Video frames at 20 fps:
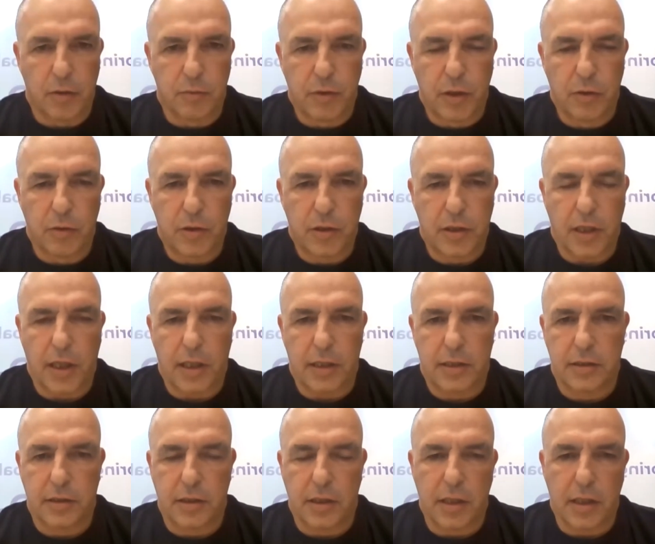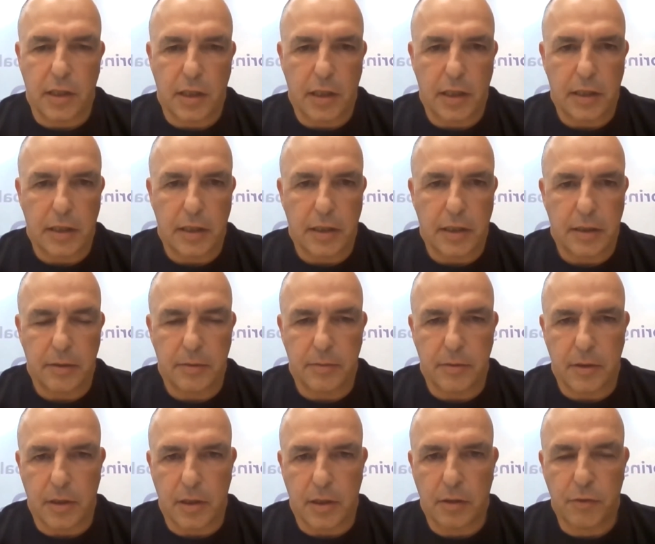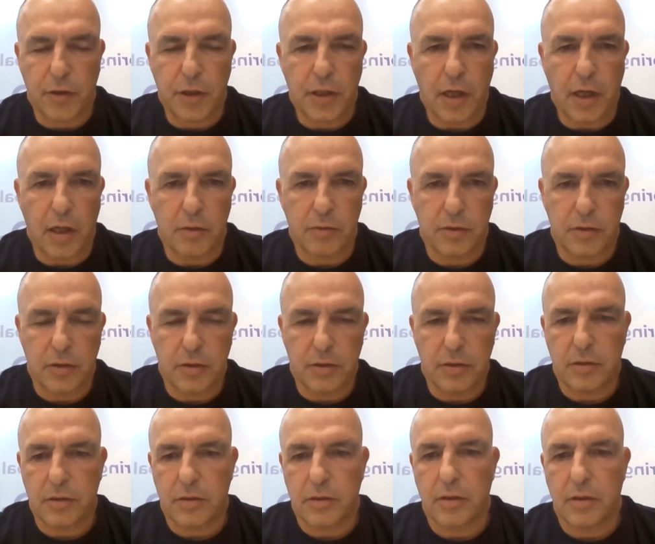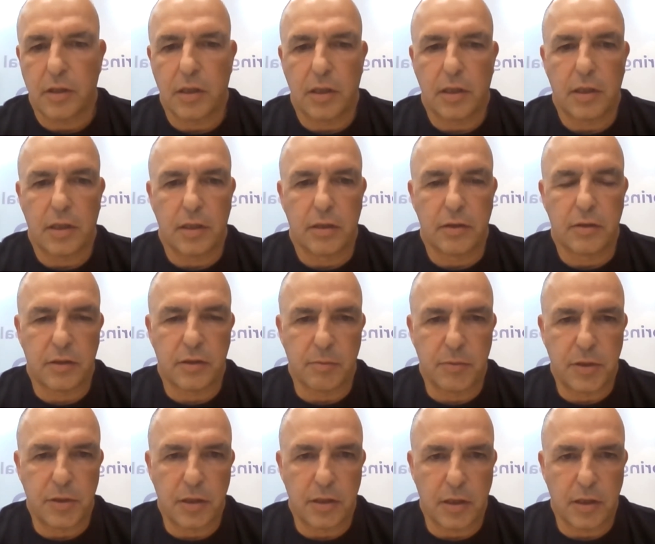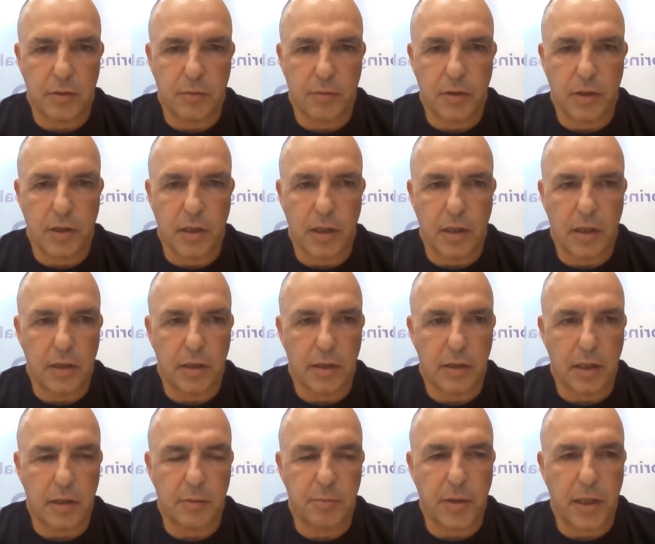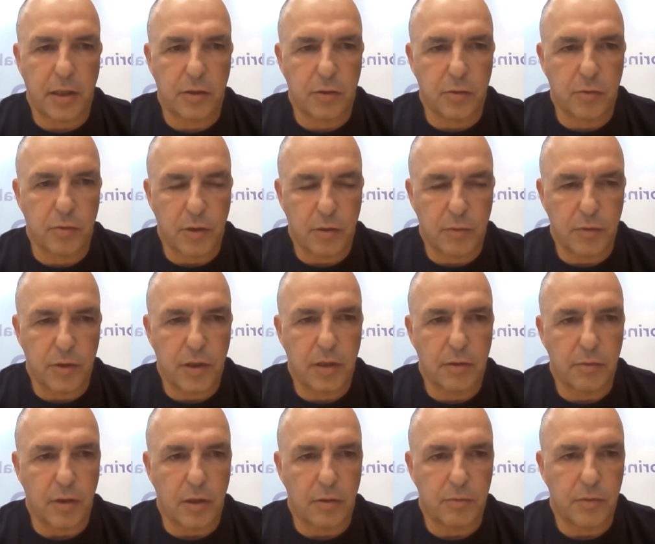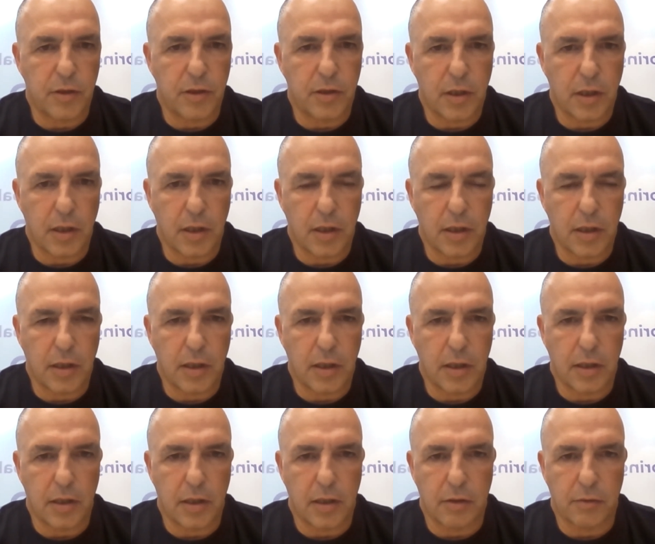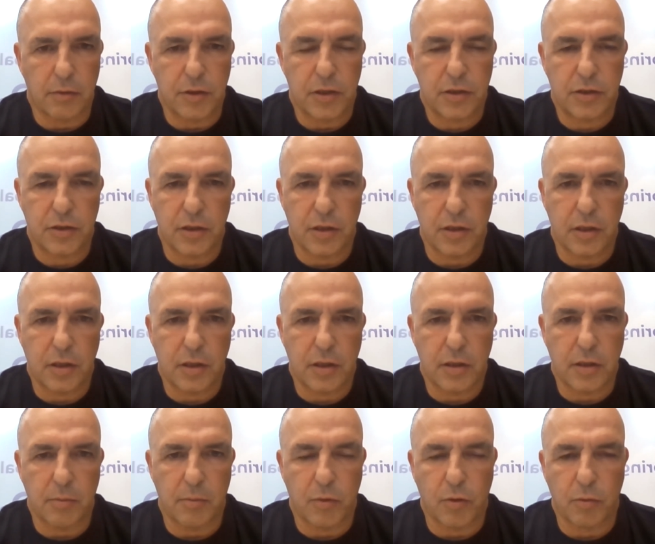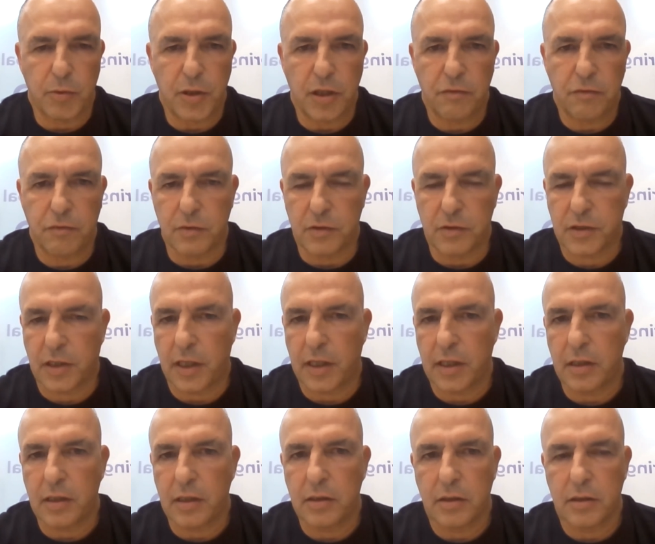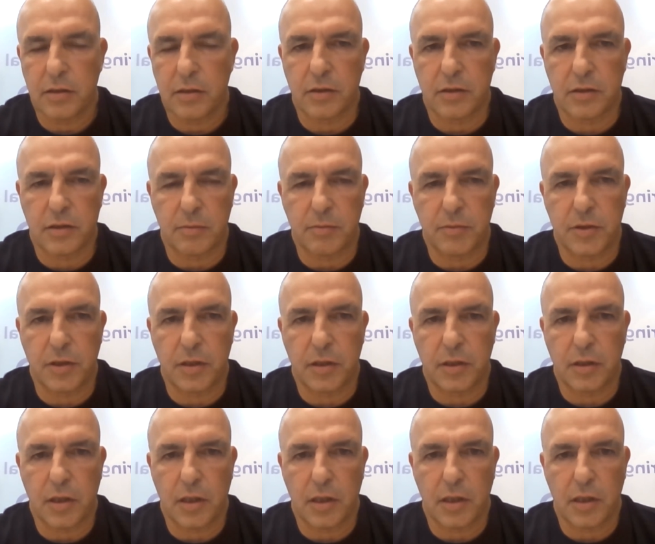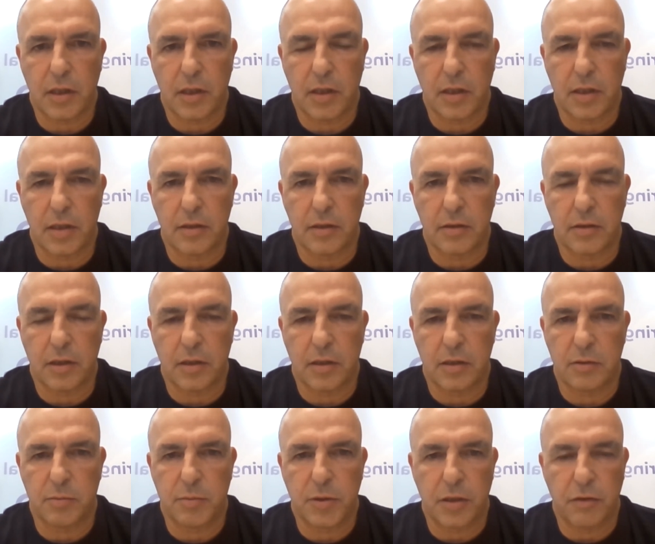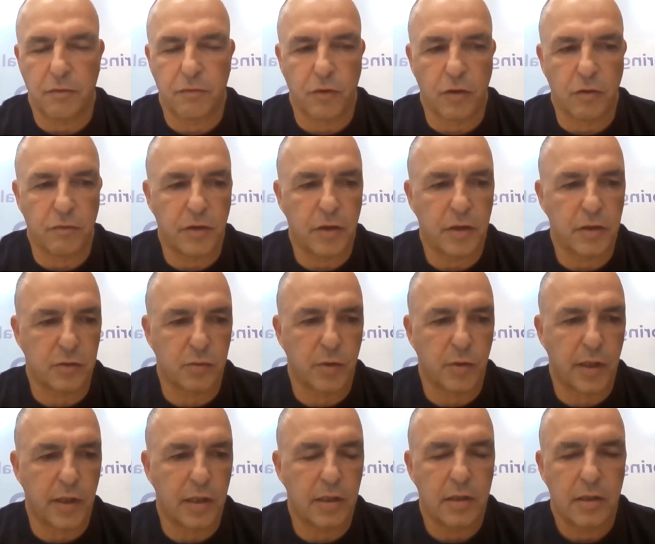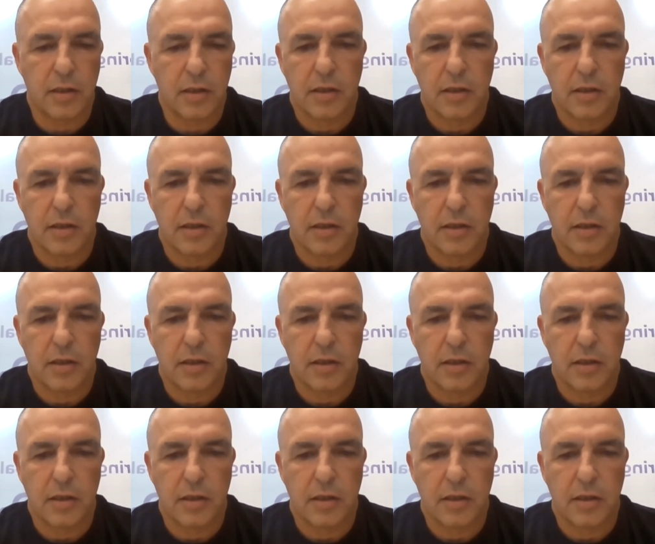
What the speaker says: we looked at greenhouses in something that we'll get back to when we reach a more meaningful scale, and this is something that has been evolving as well.